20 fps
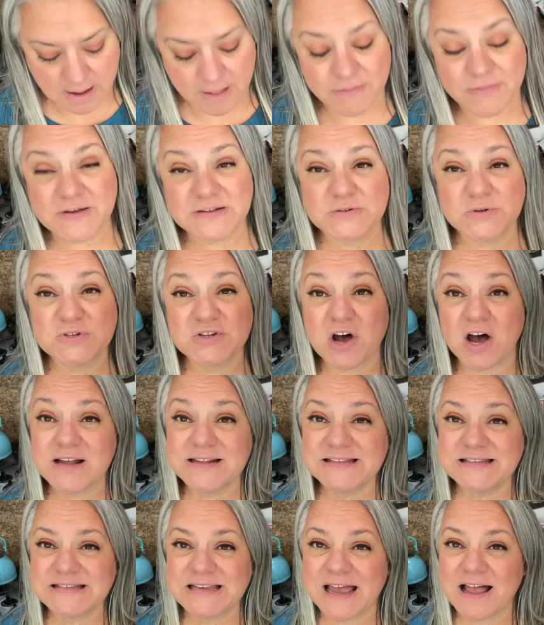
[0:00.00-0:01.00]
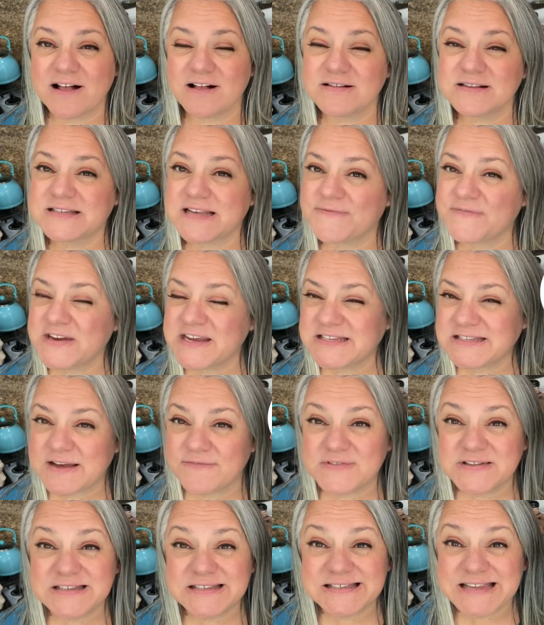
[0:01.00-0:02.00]
This was on sale,
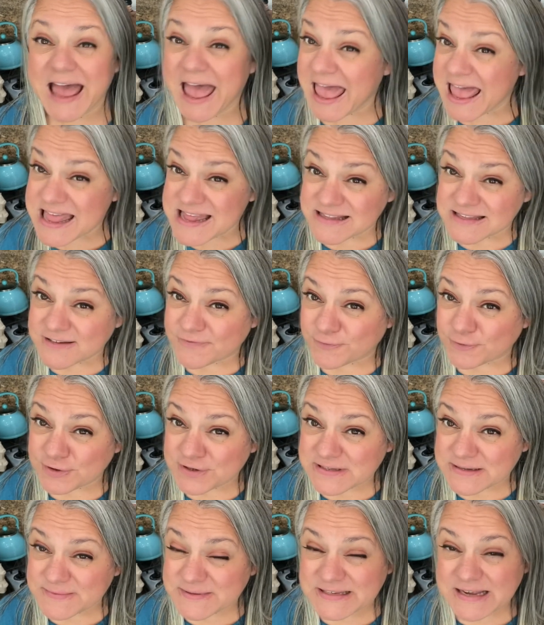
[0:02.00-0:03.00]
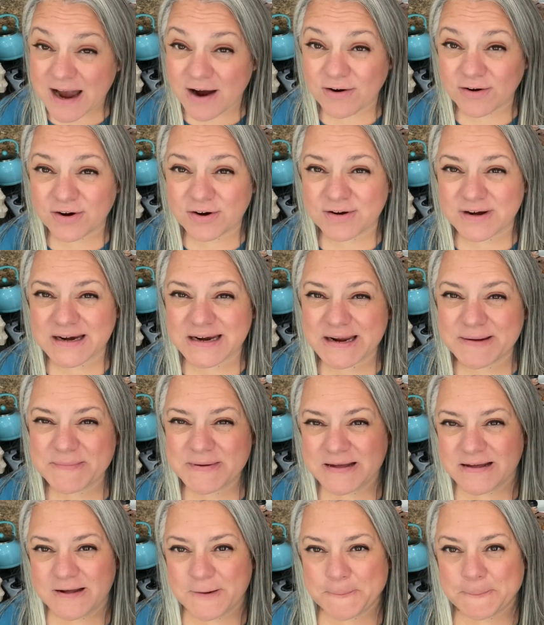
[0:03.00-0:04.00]
seventy-seven cents for some sour
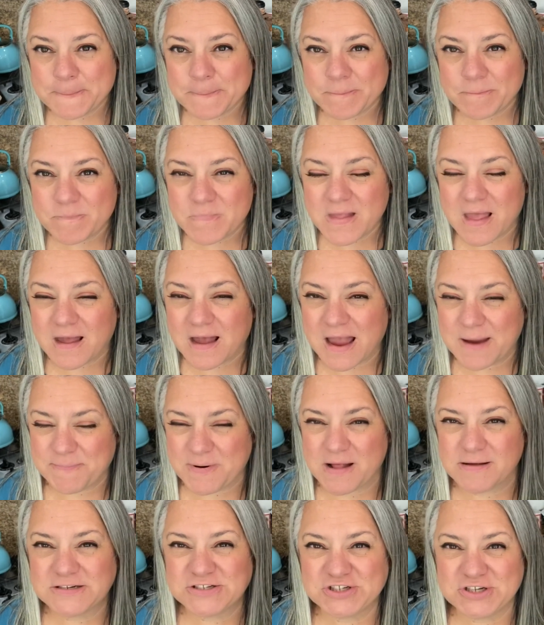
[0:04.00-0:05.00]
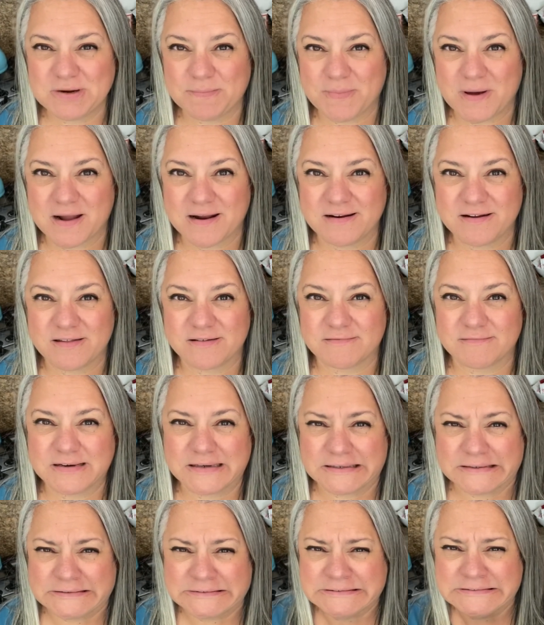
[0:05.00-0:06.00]
cream. I probably should have bought another
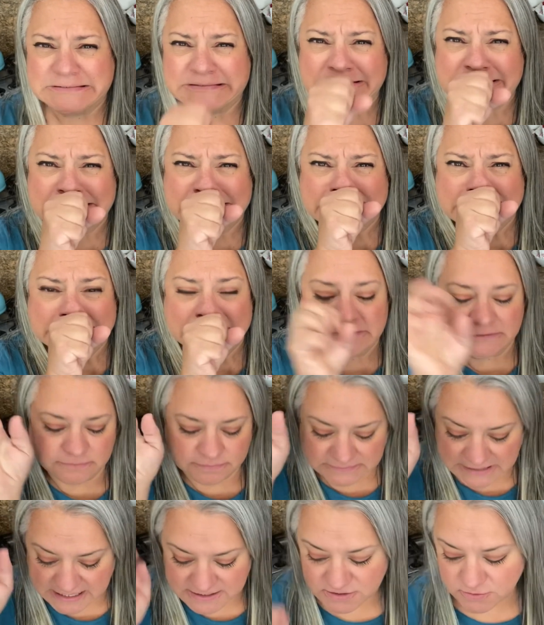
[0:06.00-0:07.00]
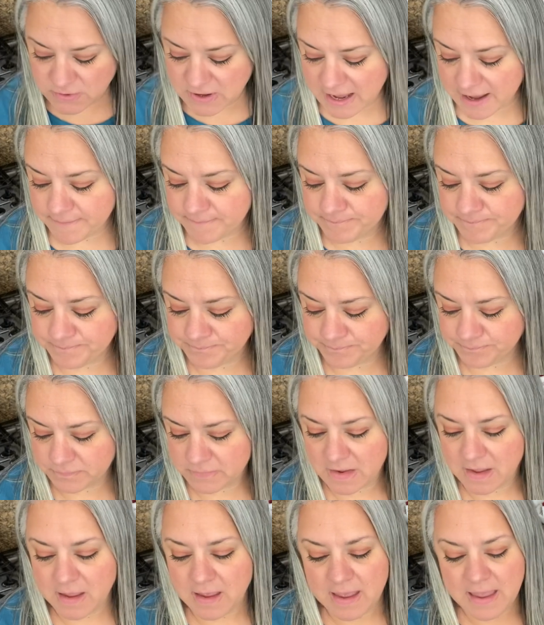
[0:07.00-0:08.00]
one. Ooh, that's okay.
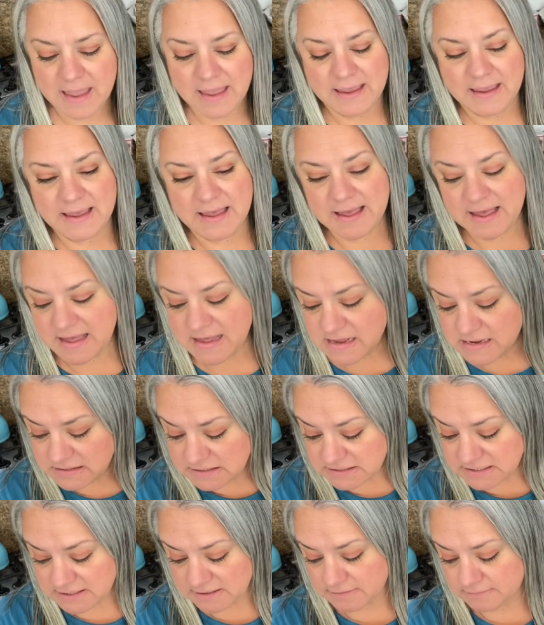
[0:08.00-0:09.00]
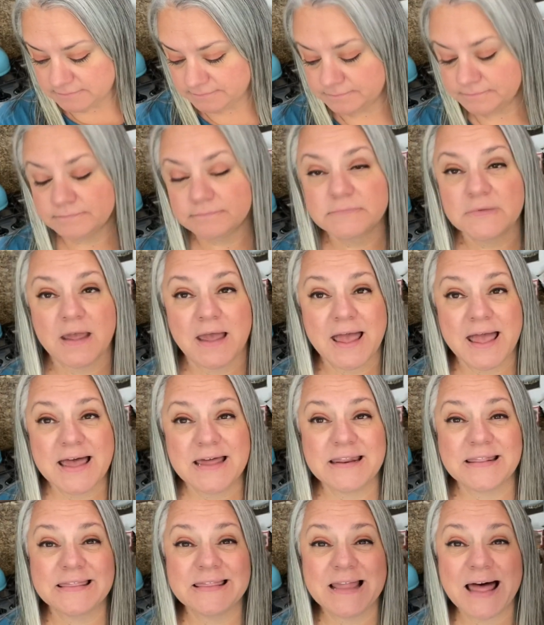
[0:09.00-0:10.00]
And,
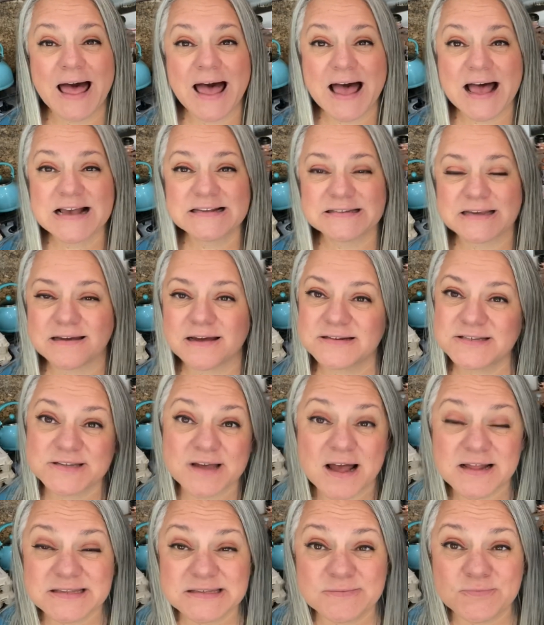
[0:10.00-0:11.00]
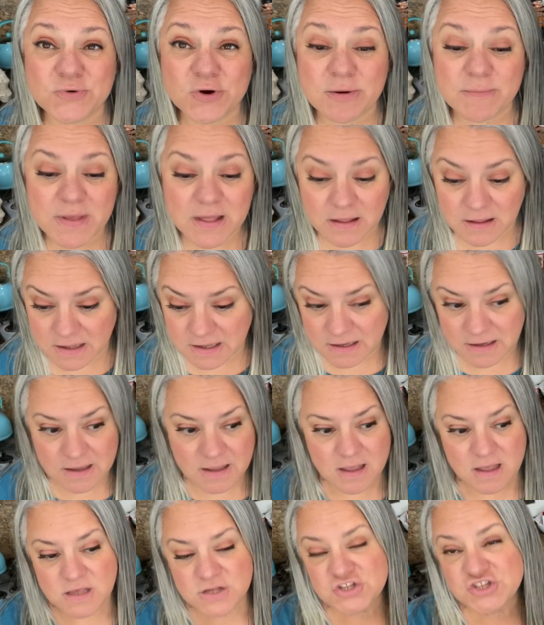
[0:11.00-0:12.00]
and last, I just got some more milk.
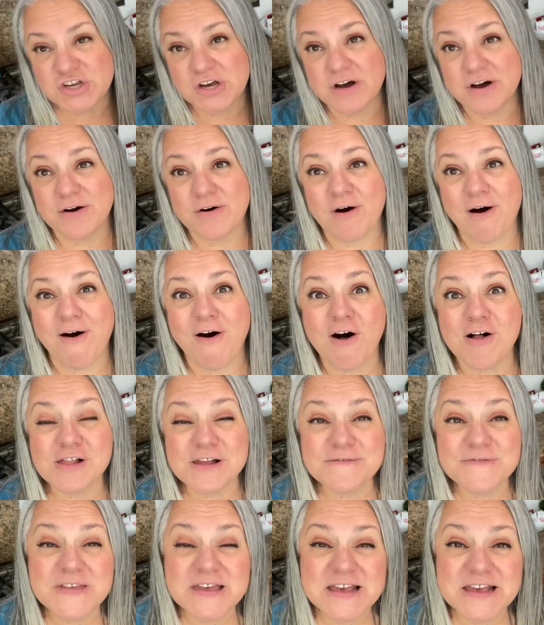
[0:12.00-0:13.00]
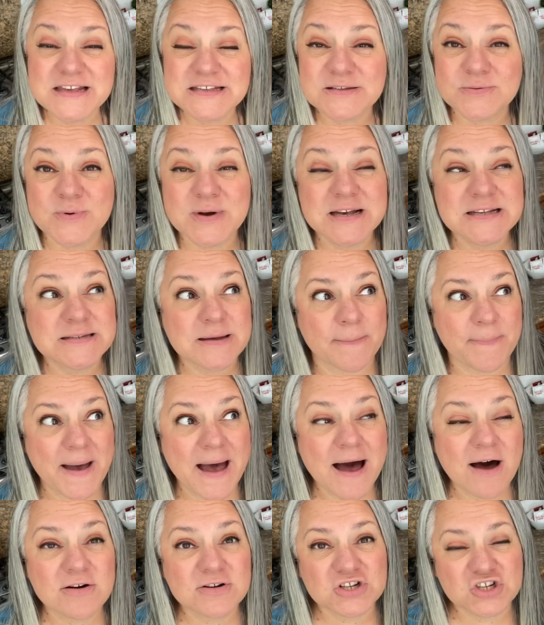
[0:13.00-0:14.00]
So all of this was
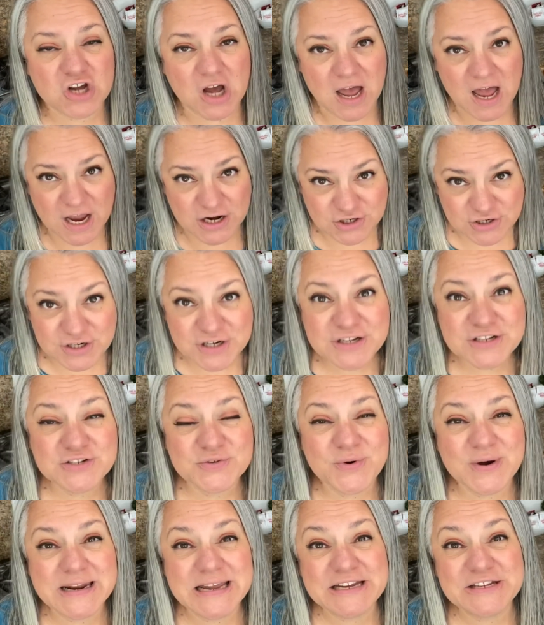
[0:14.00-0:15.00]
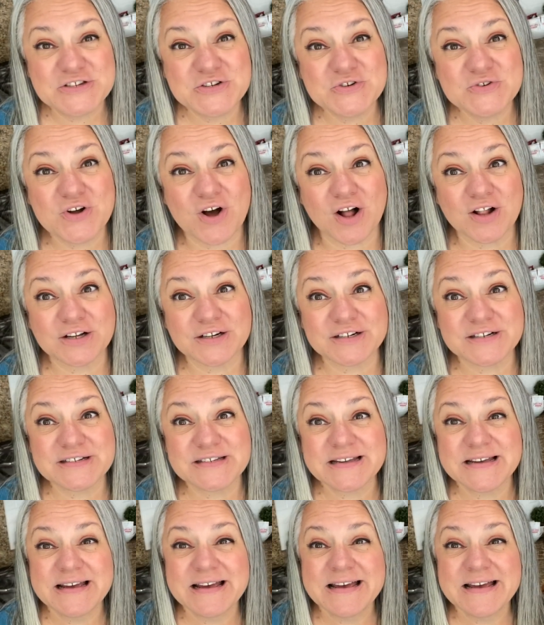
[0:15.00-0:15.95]
about one hundred twenty-two dollars.